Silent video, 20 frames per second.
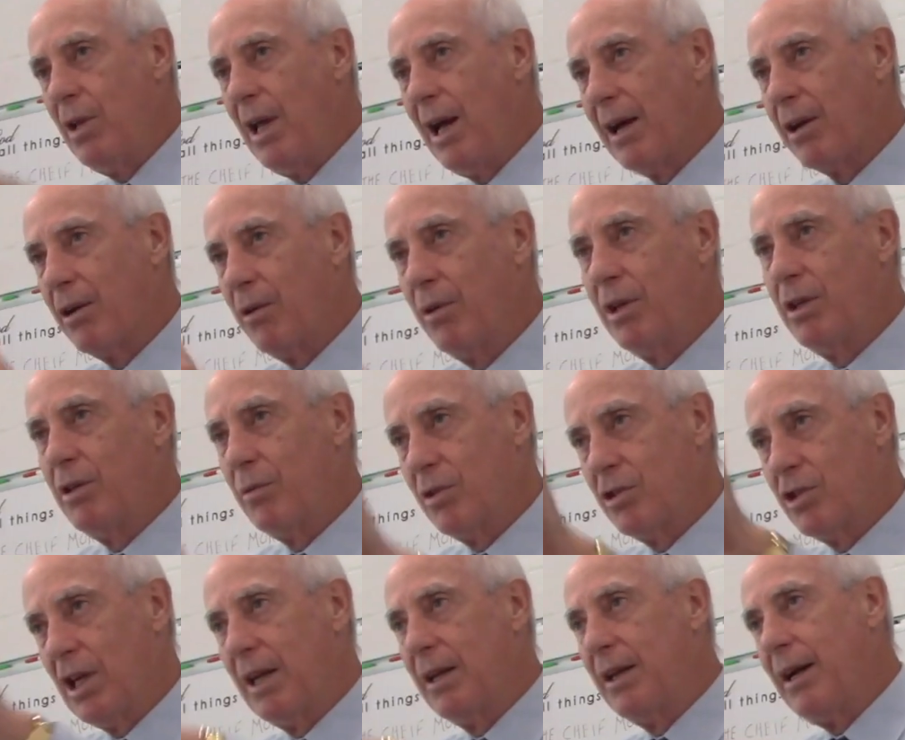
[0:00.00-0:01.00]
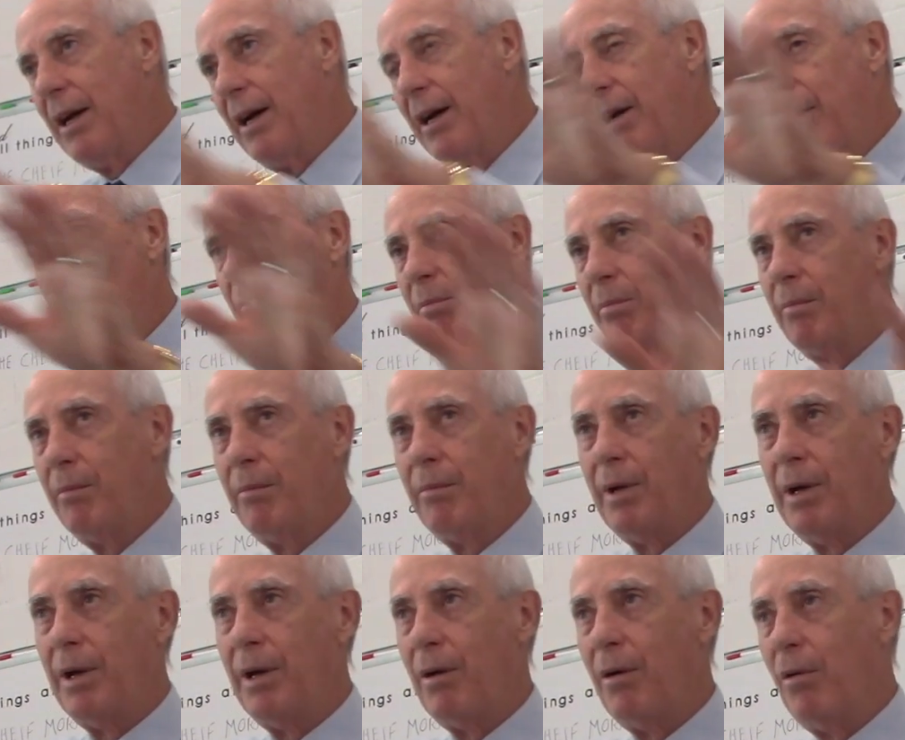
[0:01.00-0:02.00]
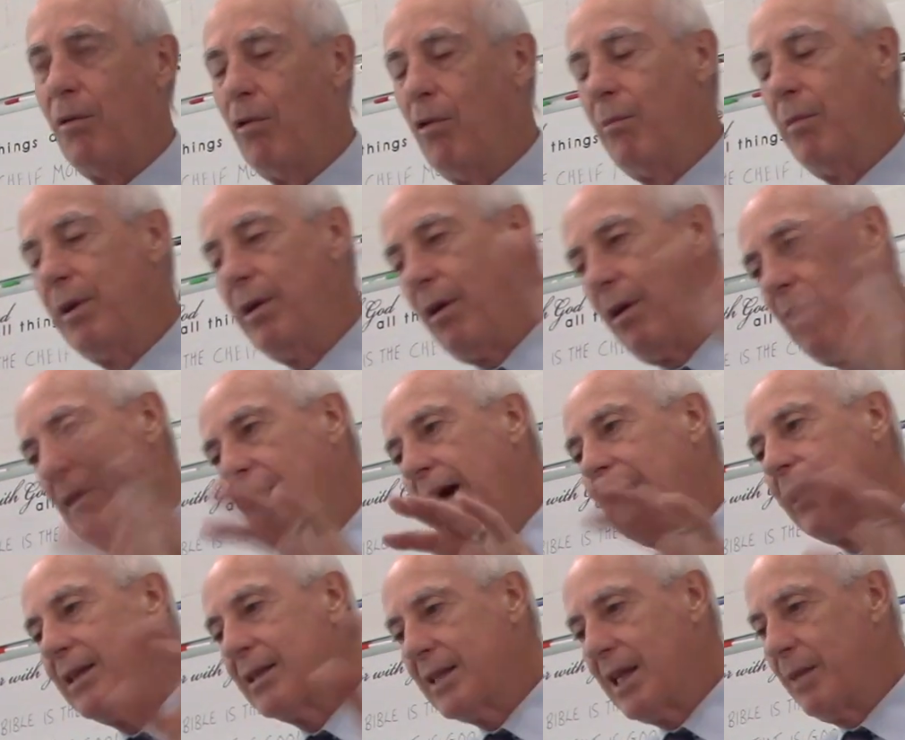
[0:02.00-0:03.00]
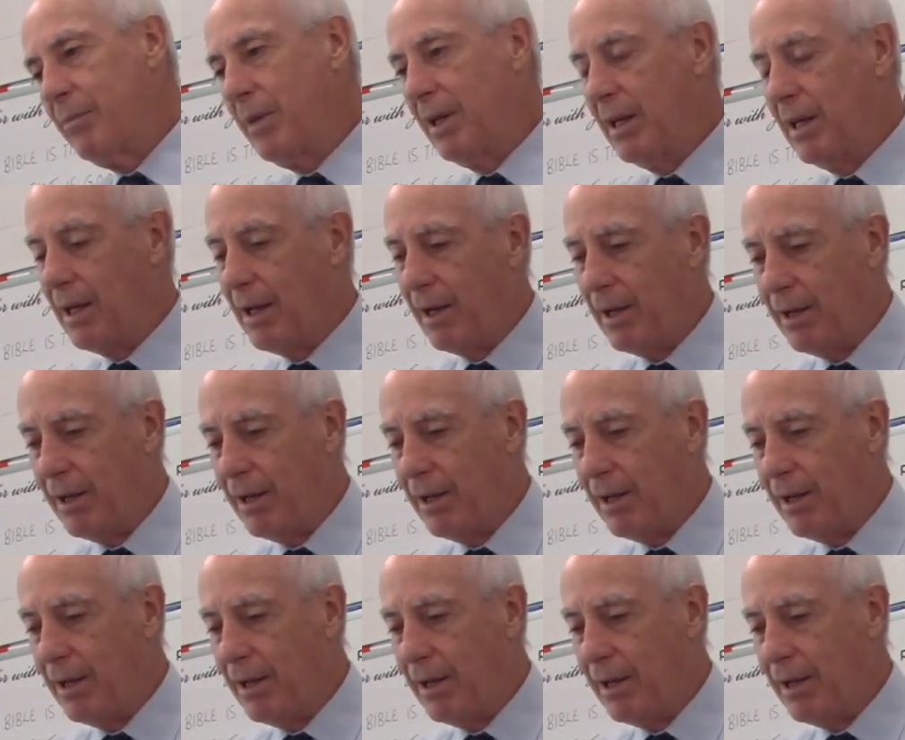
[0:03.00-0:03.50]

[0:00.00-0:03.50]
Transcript: that, go into a Gentile home and all that, because they'd be